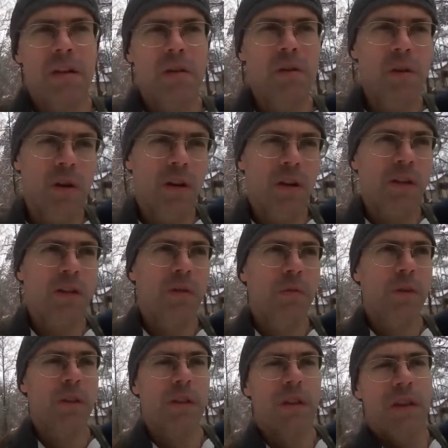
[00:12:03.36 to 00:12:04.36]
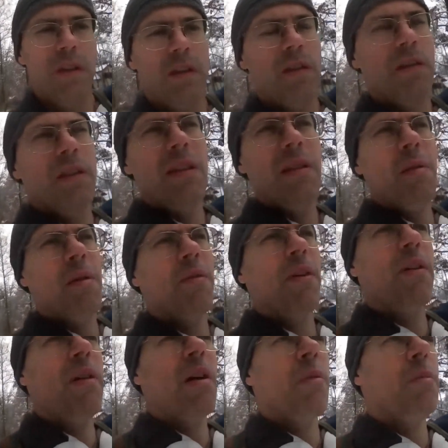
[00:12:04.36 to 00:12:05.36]
who also was here. They were
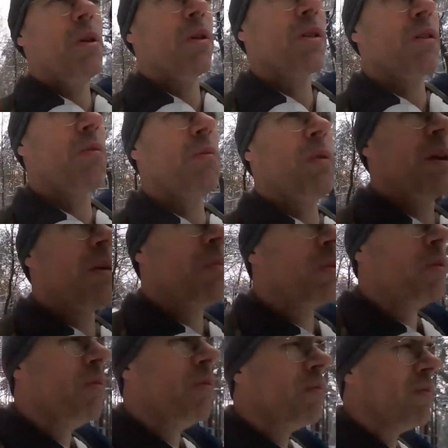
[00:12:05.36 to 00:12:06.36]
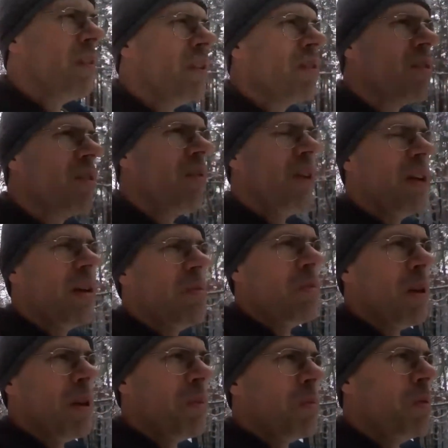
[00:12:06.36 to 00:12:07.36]
very abusive people, these Slovenian
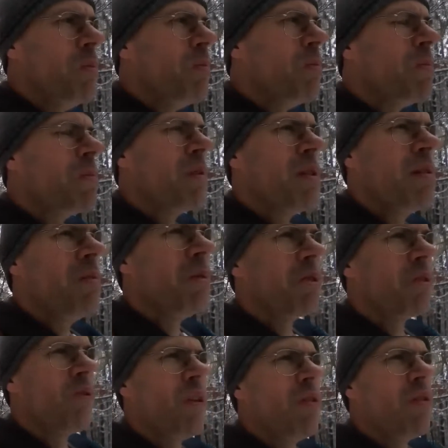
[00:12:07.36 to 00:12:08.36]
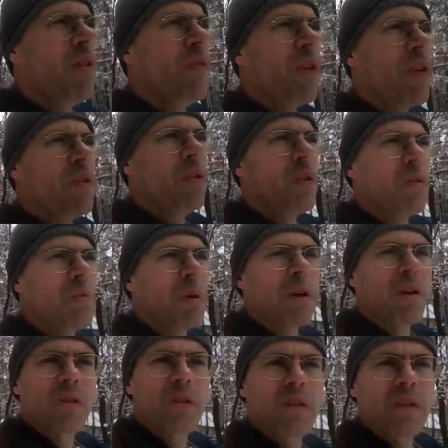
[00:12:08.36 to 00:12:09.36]
people. It was very difficult
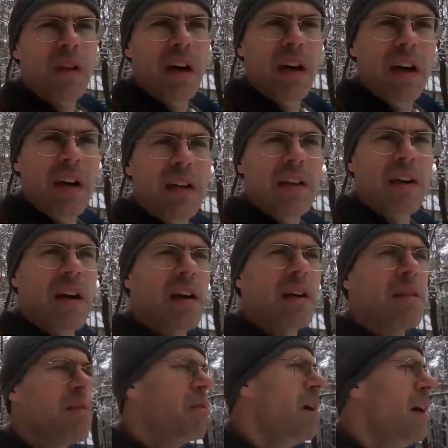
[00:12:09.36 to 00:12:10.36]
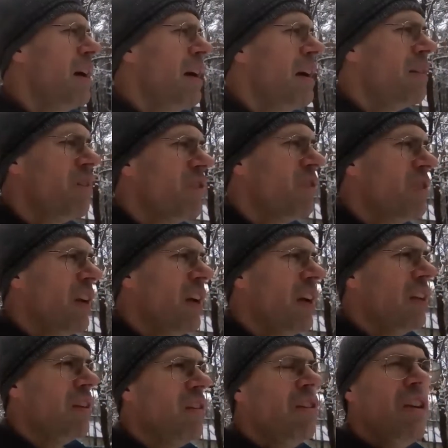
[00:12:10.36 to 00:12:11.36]
because I, I, I
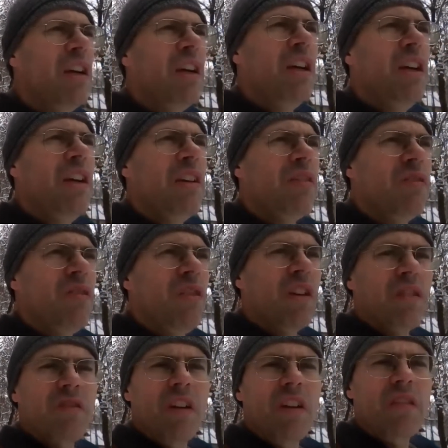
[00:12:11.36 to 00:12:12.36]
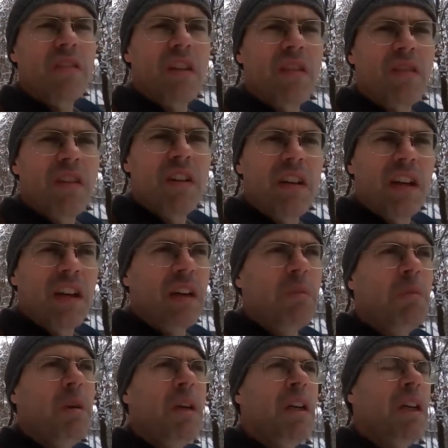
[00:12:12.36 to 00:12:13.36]
understand that at the
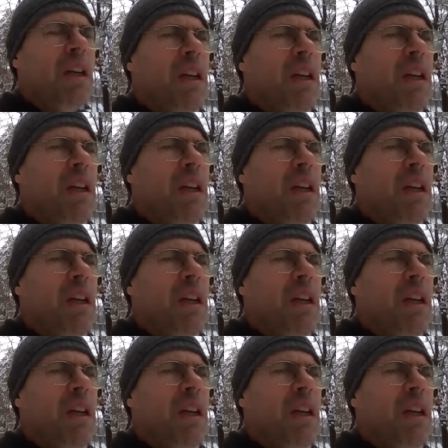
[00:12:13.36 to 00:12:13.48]
time